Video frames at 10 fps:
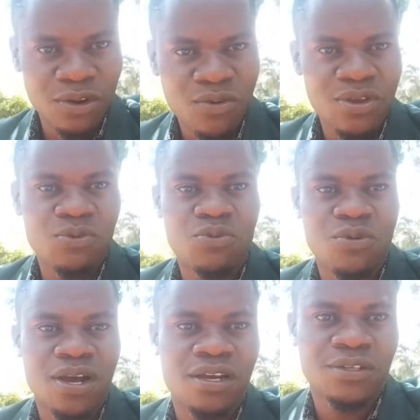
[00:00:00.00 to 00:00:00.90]
way you
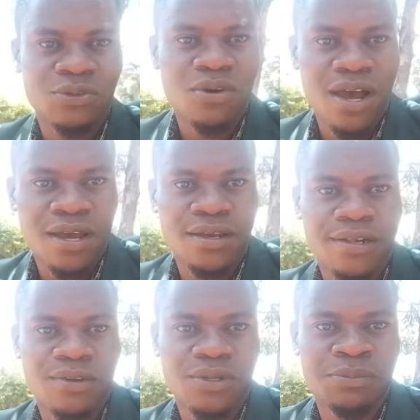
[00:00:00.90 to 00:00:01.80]
were so
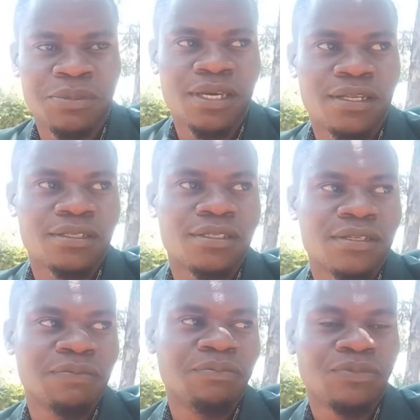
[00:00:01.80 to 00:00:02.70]
angry with me, and
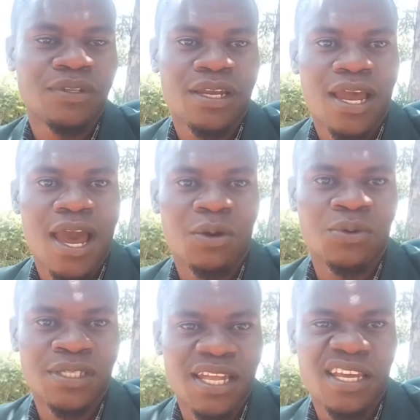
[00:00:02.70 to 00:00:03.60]
I was
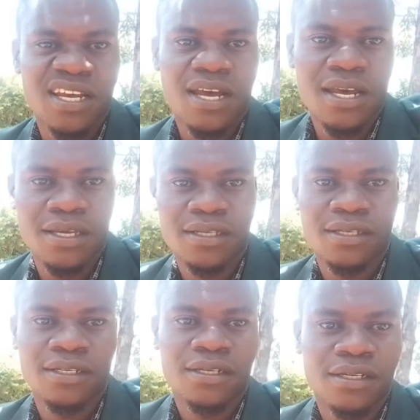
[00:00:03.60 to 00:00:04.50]
like, "I,"
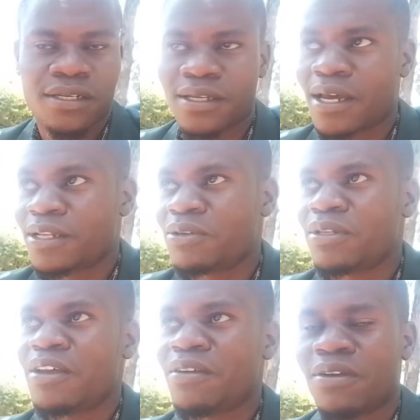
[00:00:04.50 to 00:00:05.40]
and you
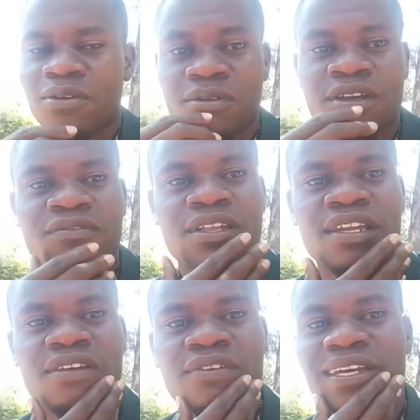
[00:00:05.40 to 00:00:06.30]
know, even I
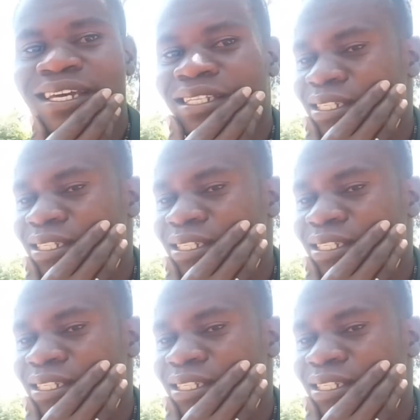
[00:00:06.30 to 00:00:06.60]
never ate,